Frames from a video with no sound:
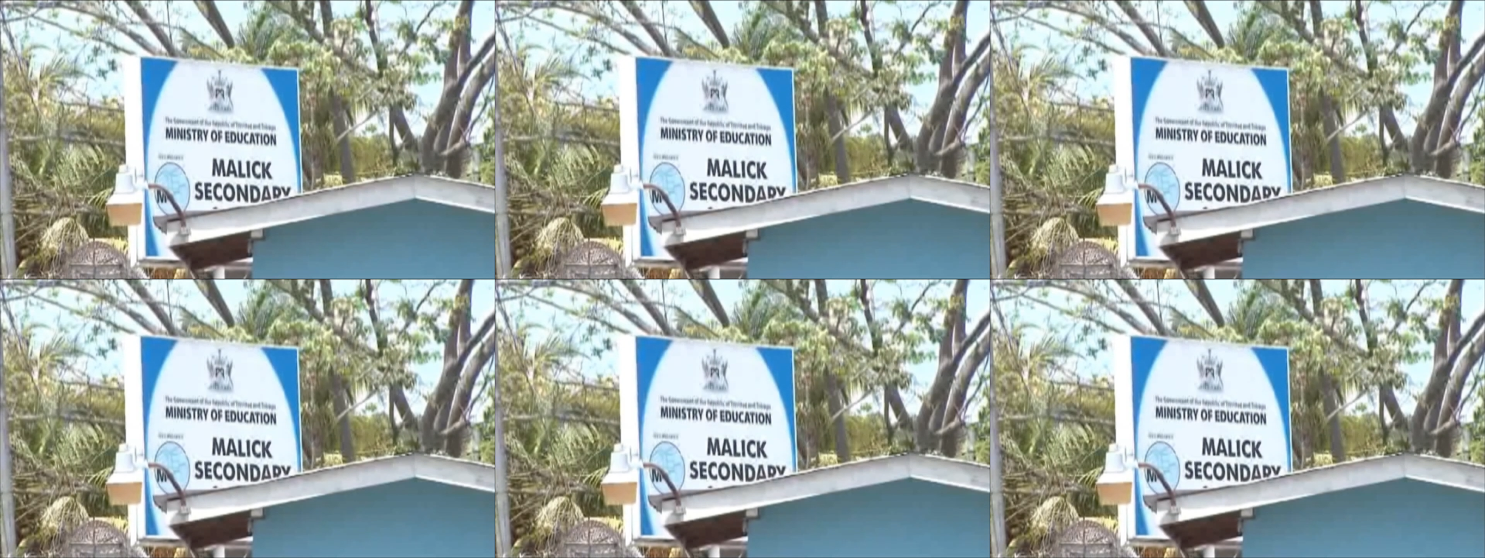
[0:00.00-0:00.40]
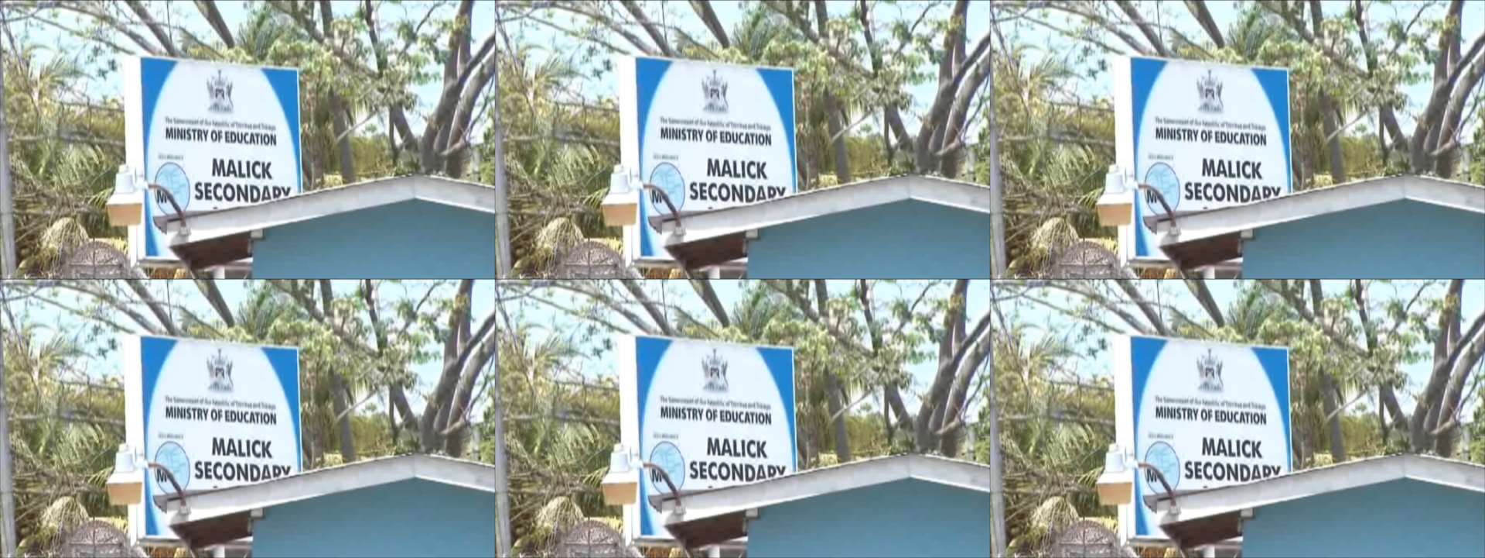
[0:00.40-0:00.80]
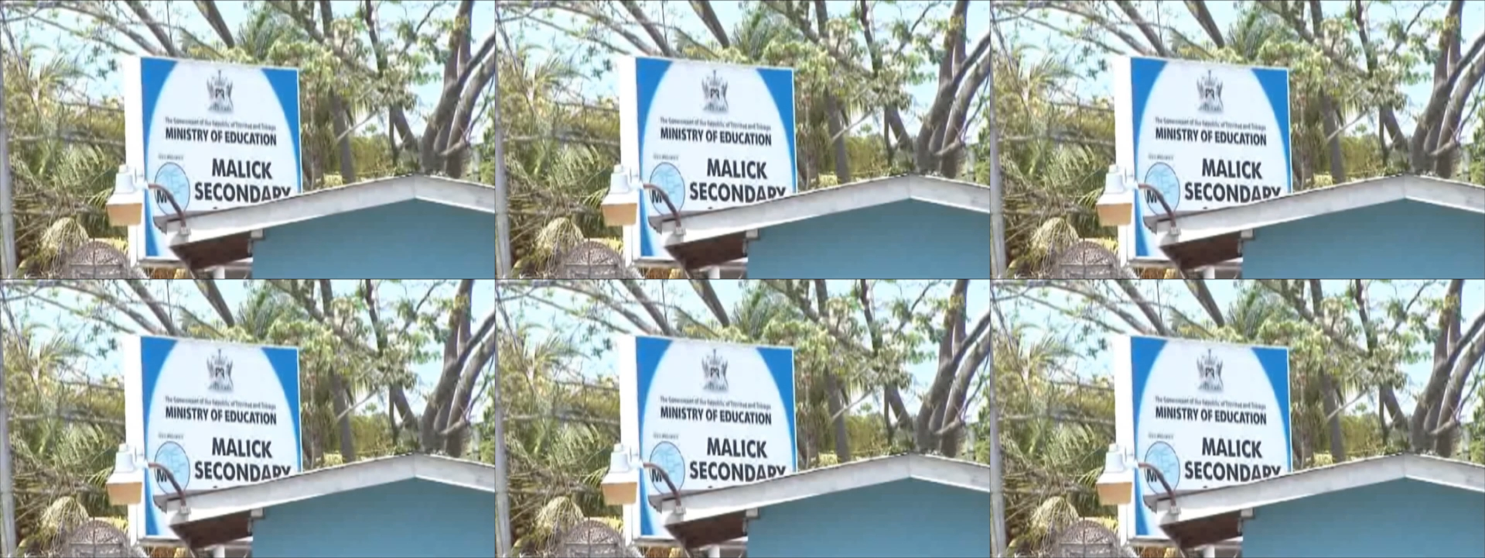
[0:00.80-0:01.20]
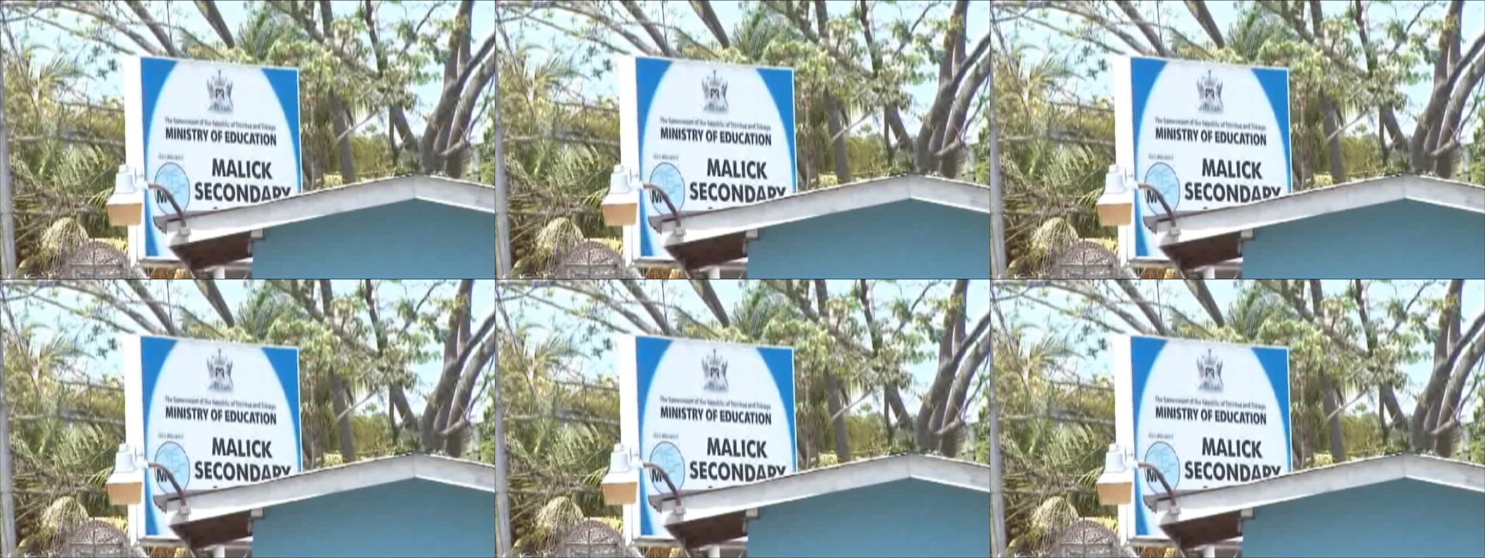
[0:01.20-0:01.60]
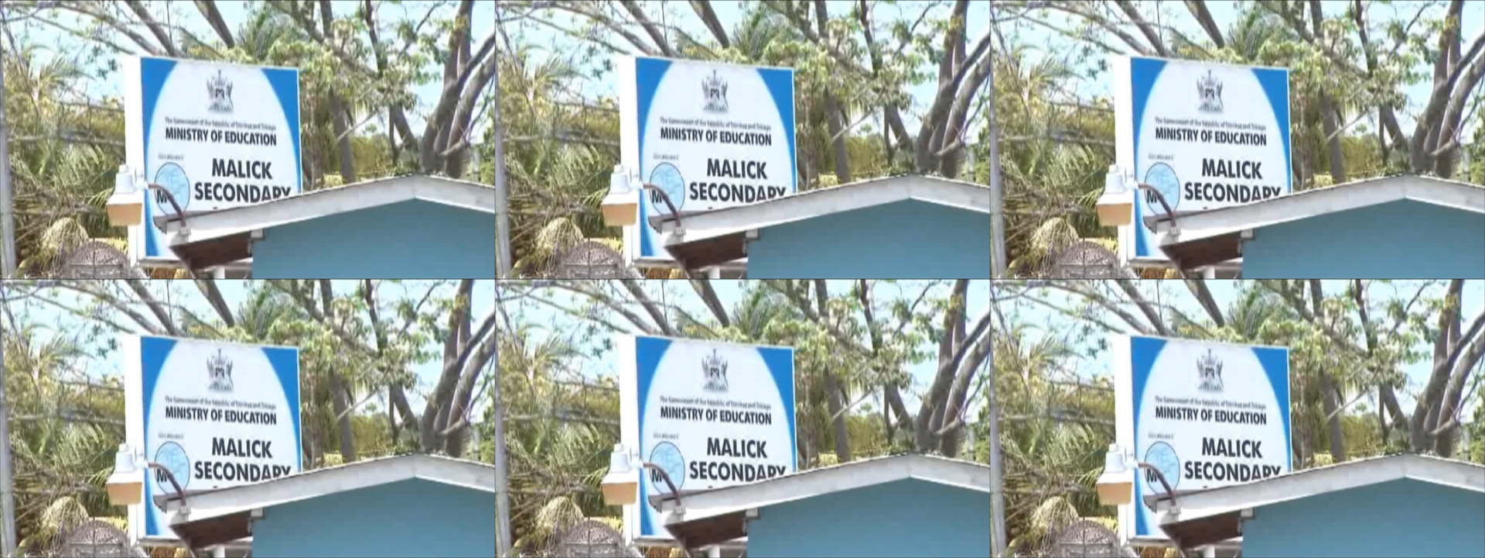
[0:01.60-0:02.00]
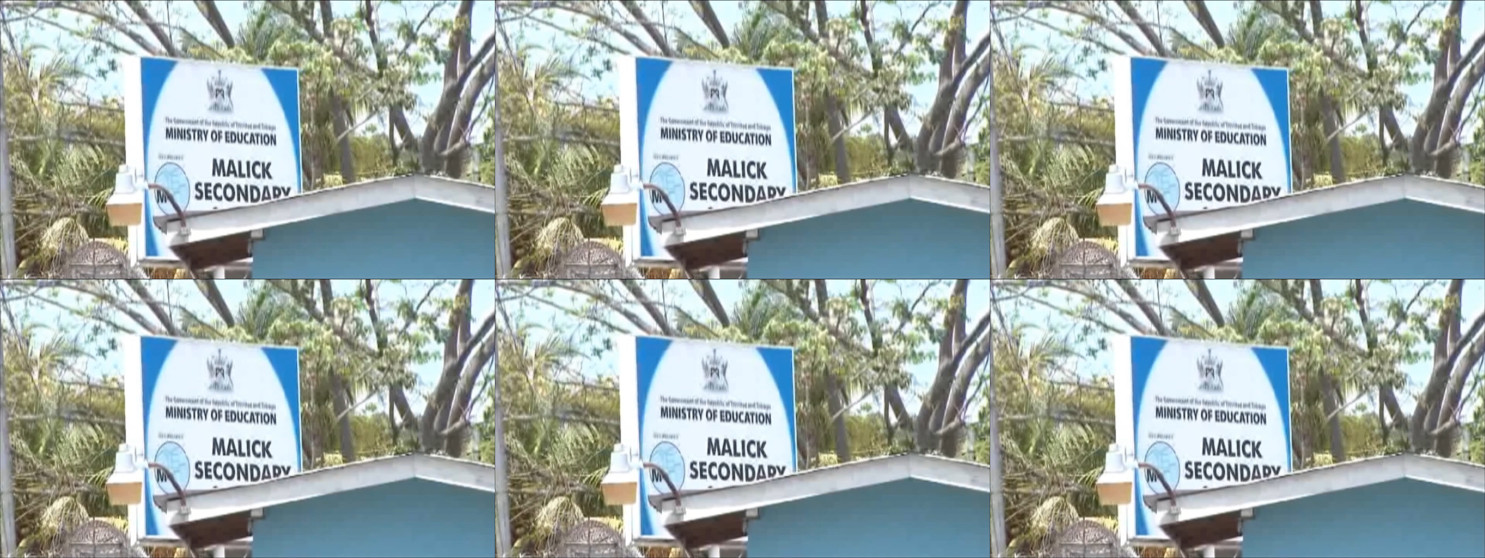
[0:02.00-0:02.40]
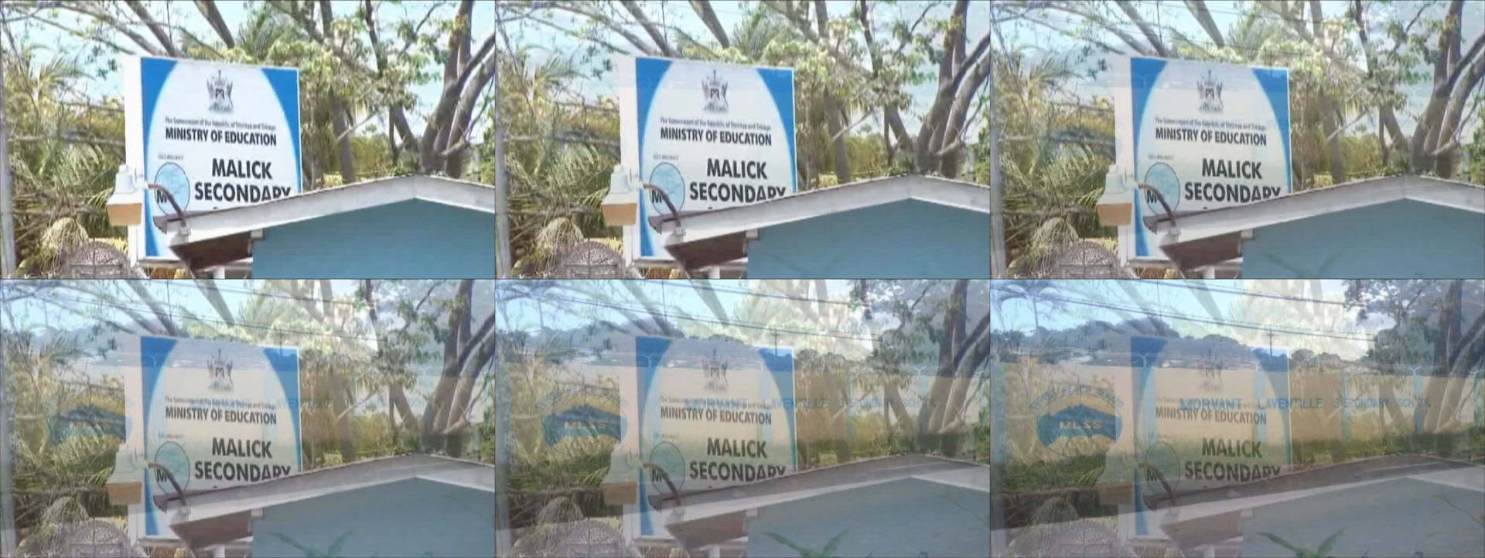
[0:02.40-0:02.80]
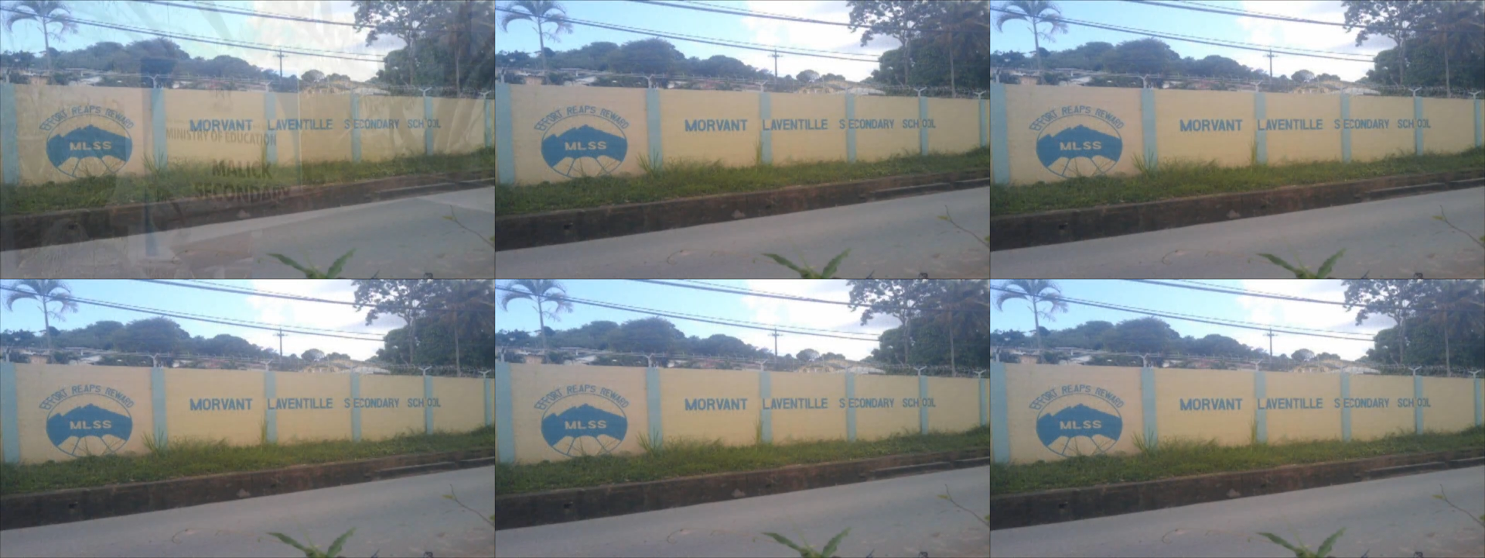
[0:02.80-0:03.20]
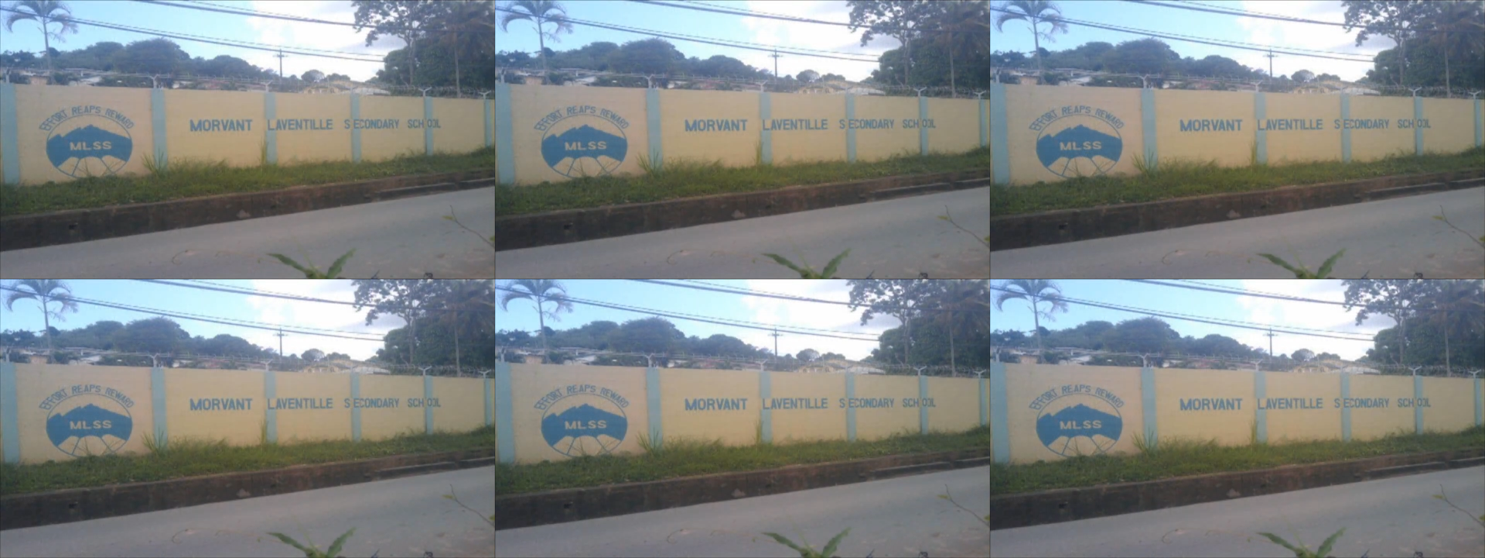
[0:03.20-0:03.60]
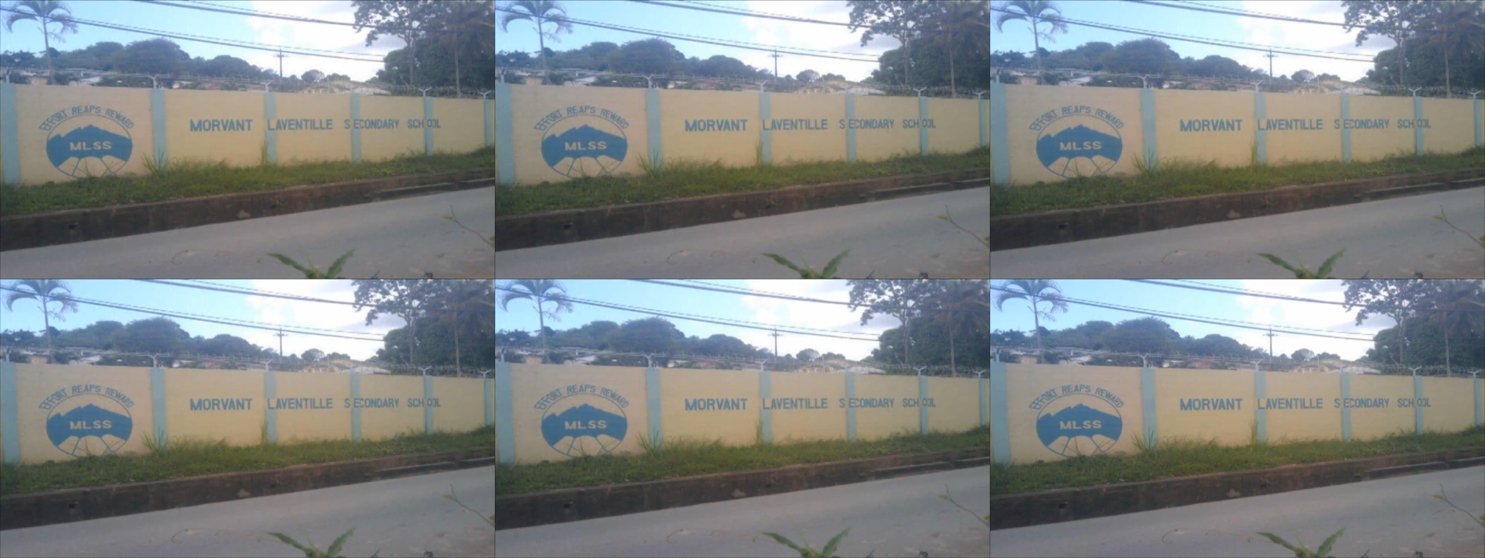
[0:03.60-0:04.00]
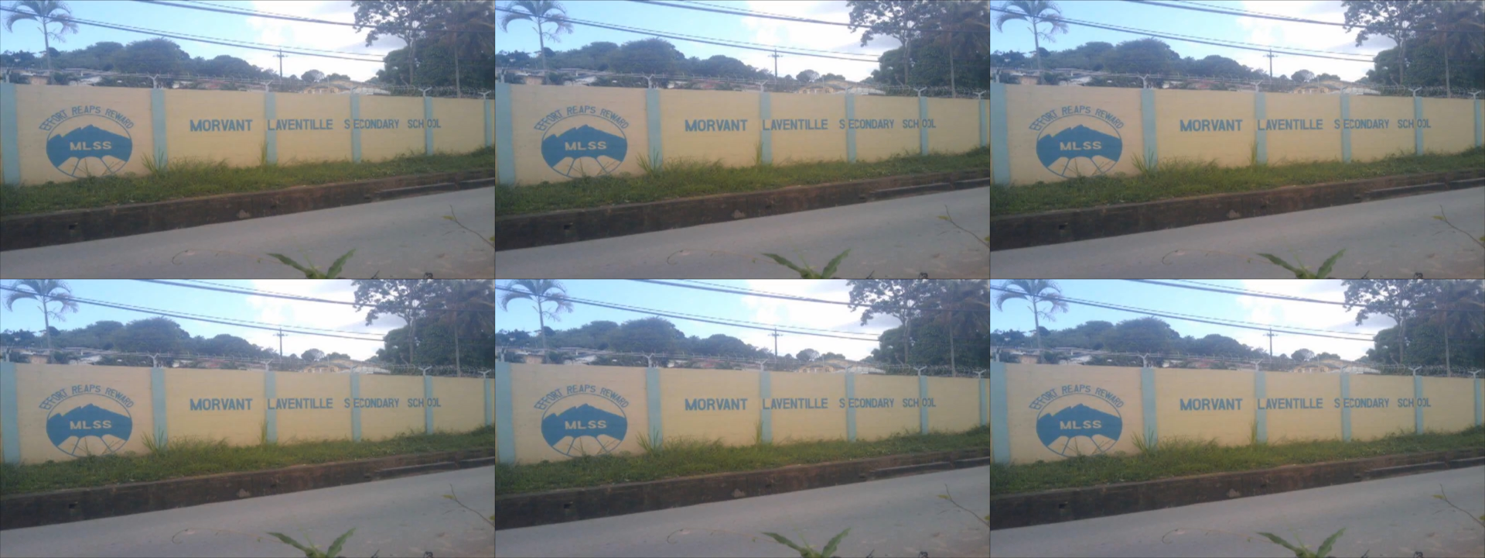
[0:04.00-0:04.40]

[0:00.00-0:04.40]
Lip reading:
Nobody's mouth can be seen.